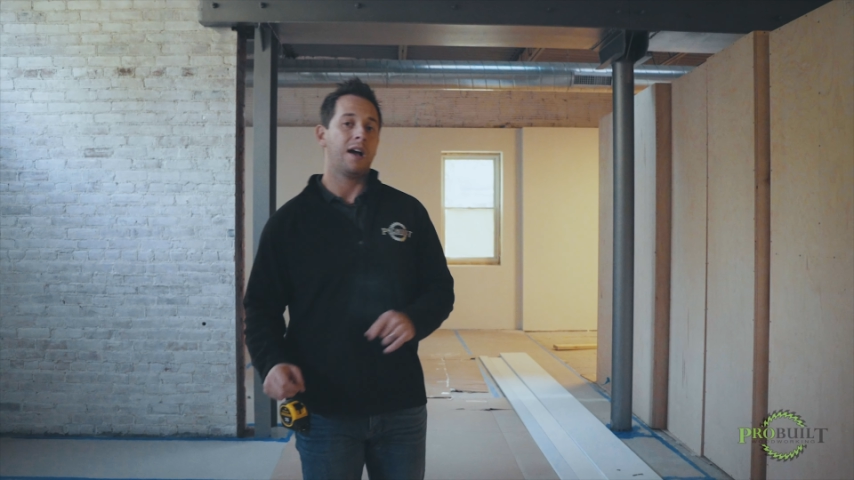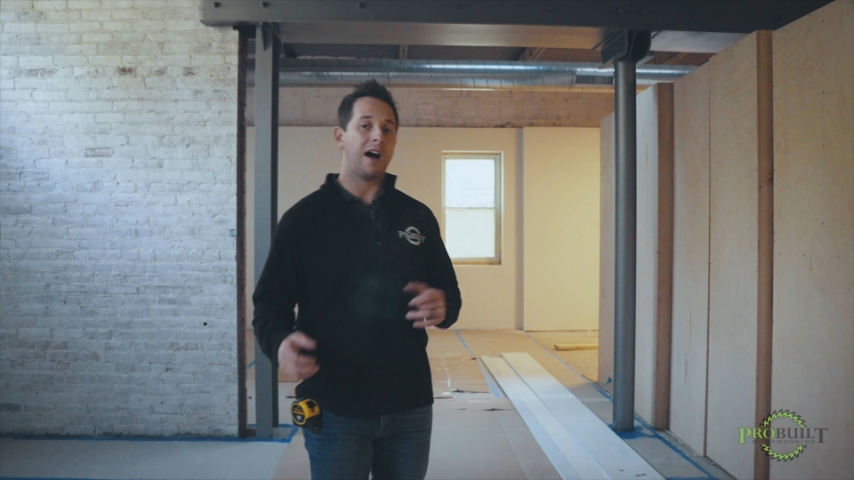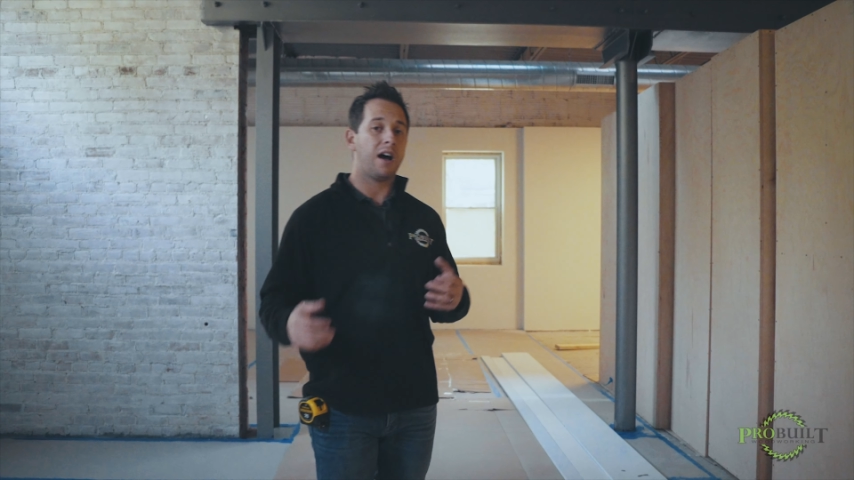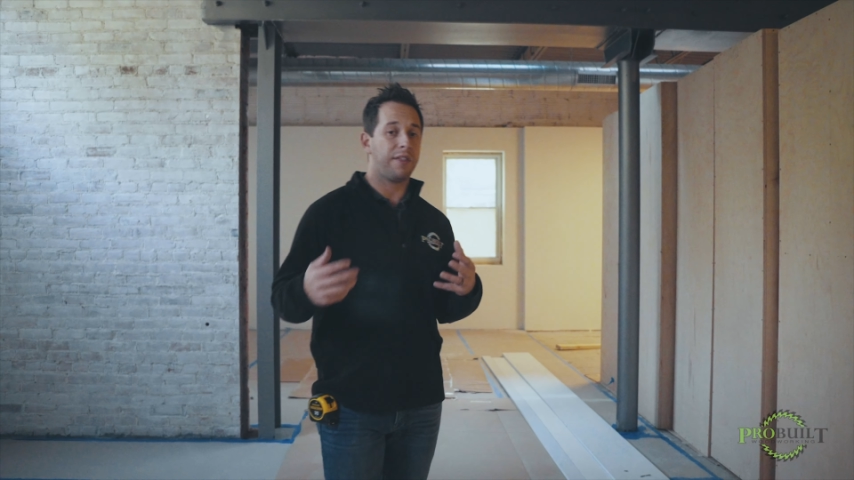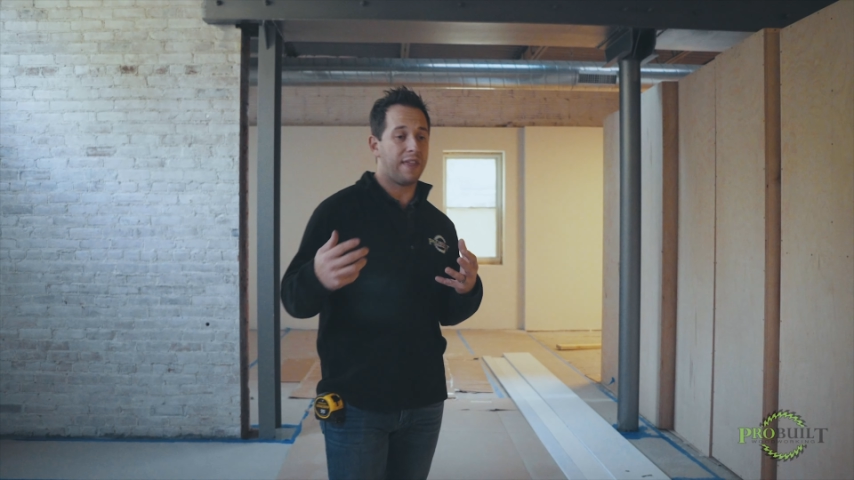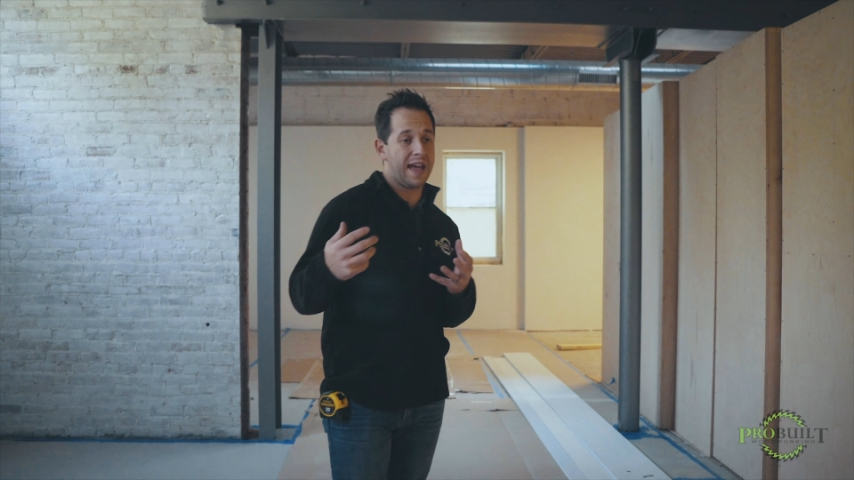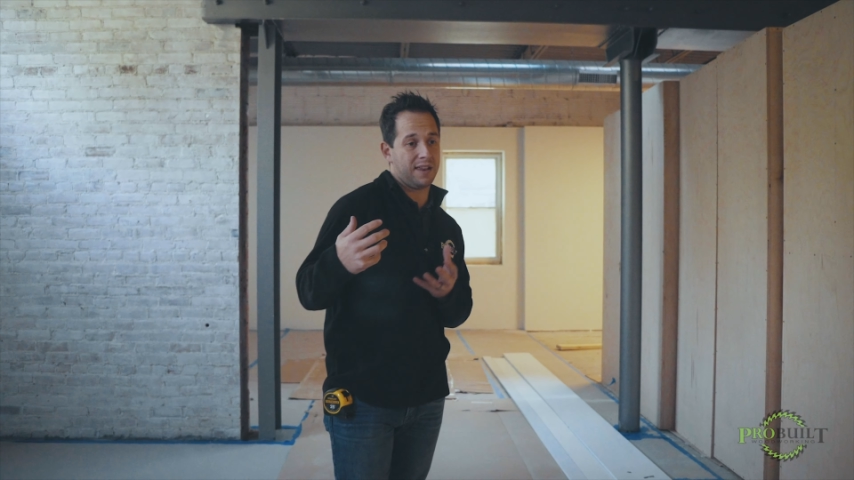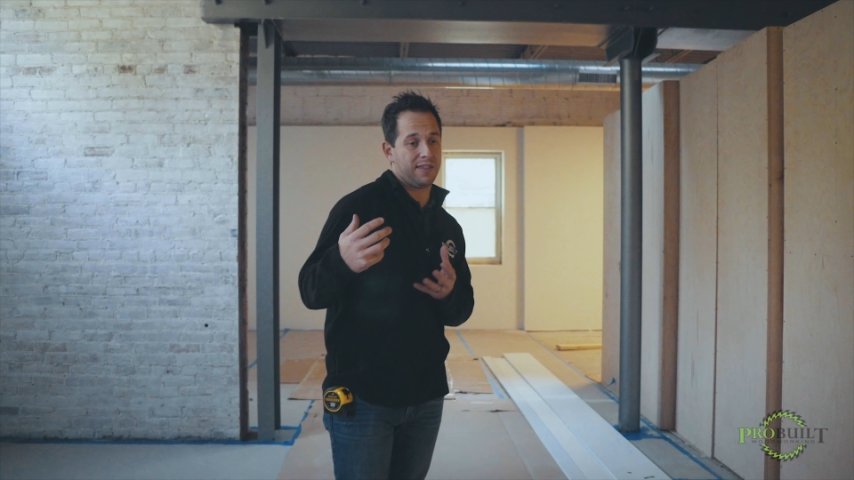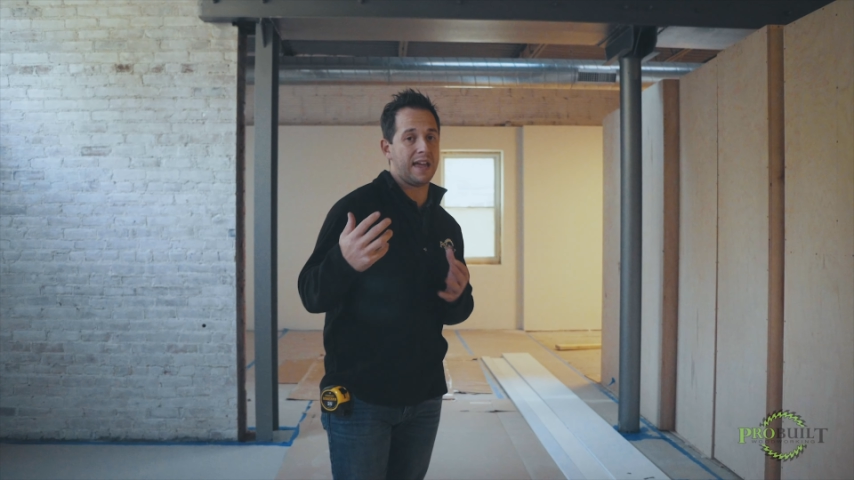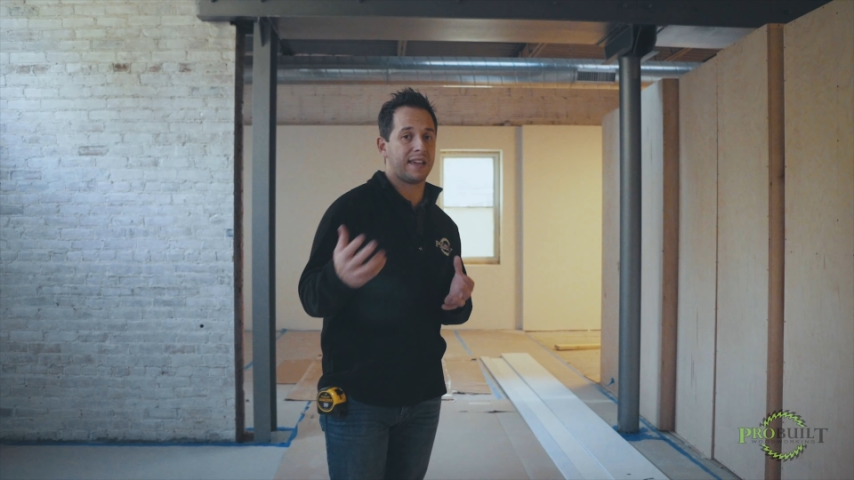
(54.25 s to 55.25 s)

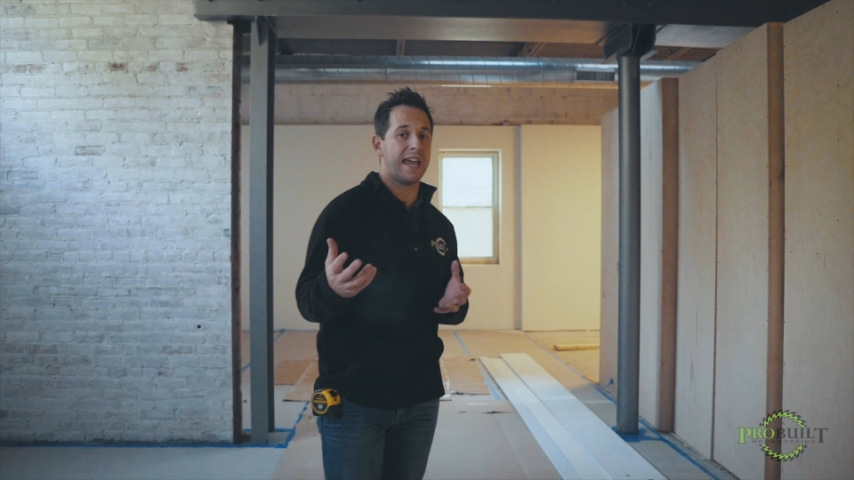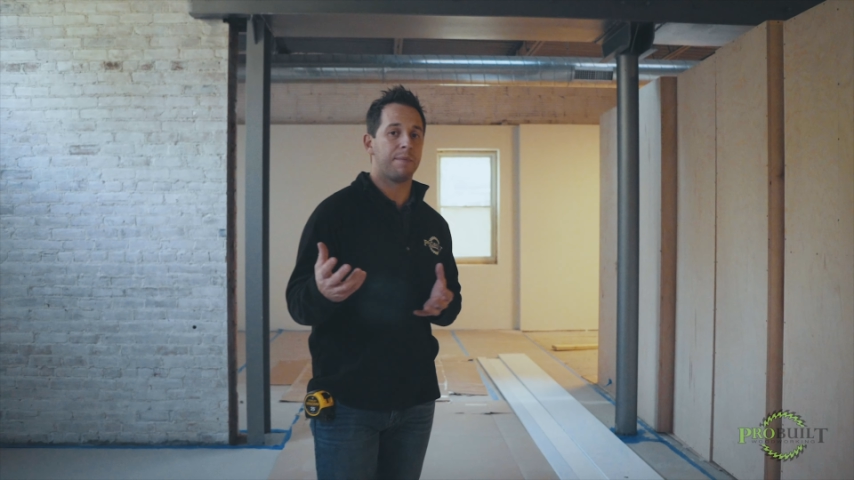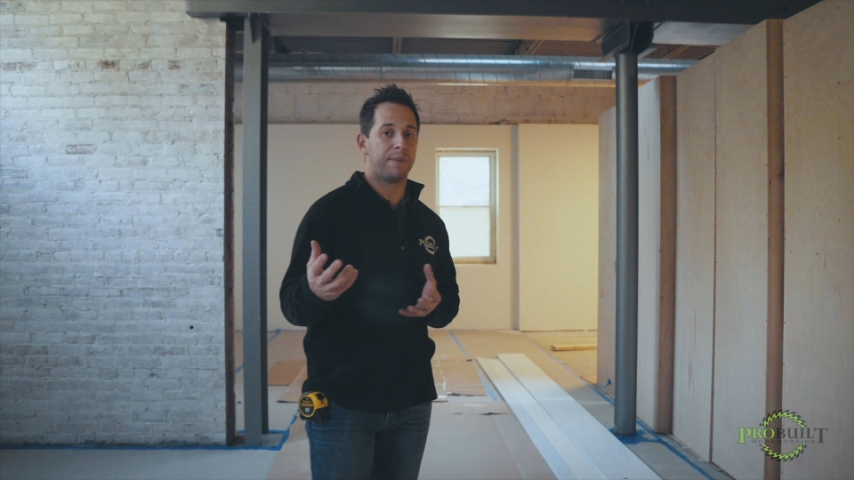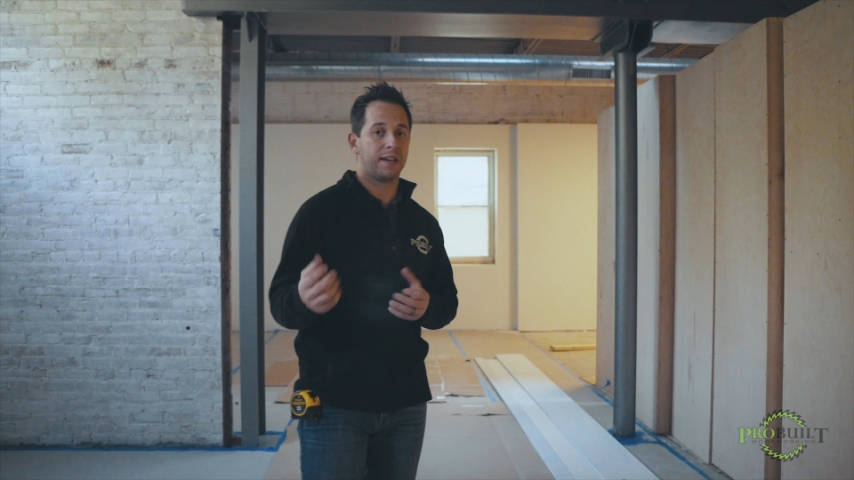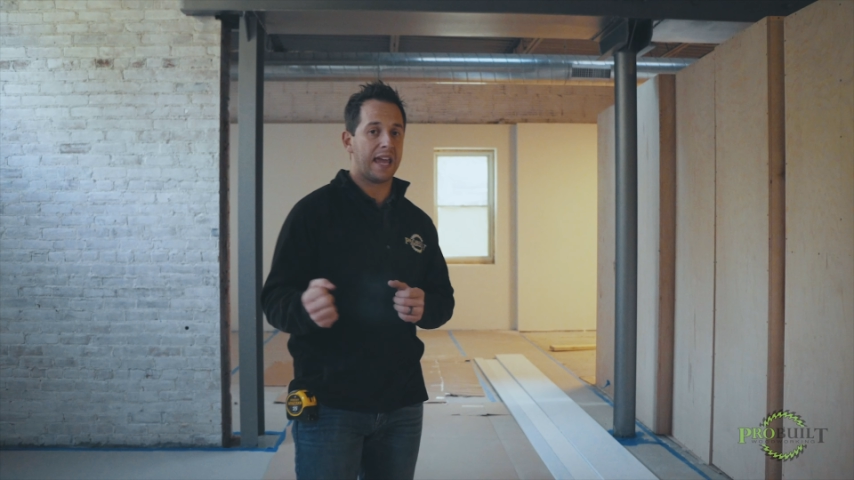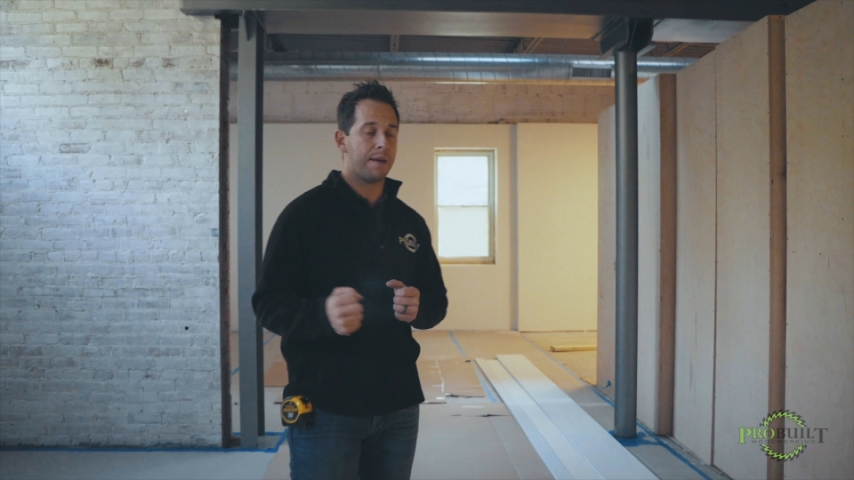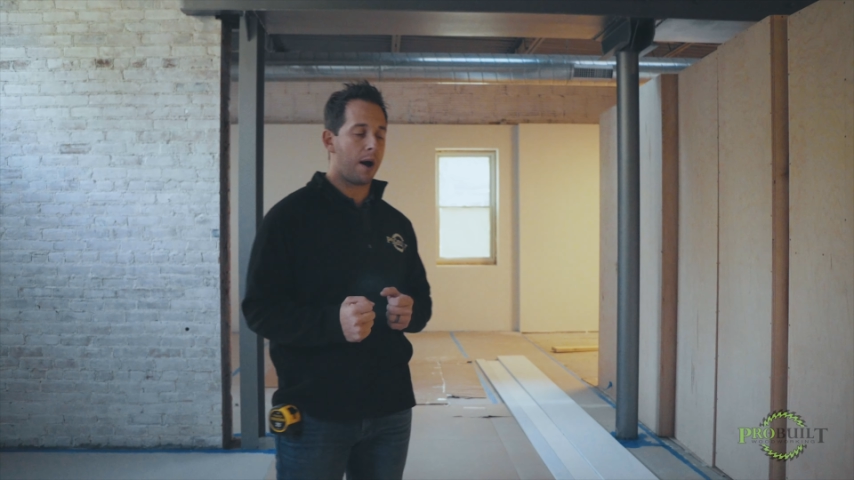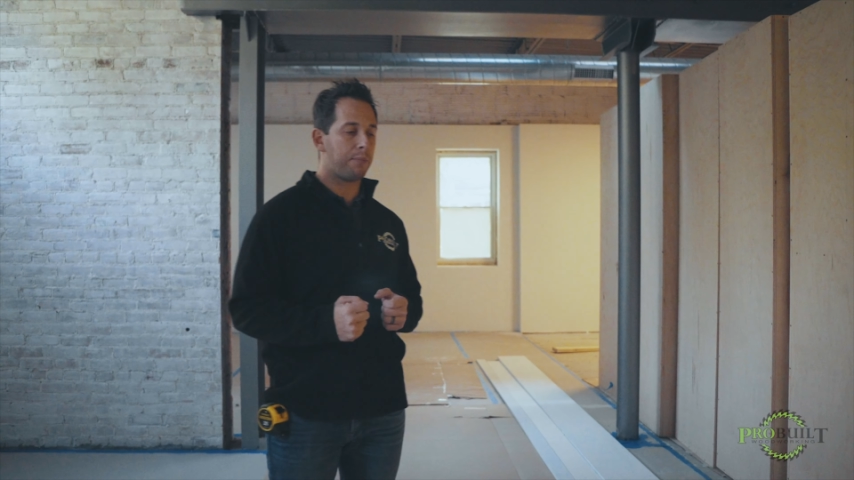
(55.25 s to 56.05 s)
that Campion came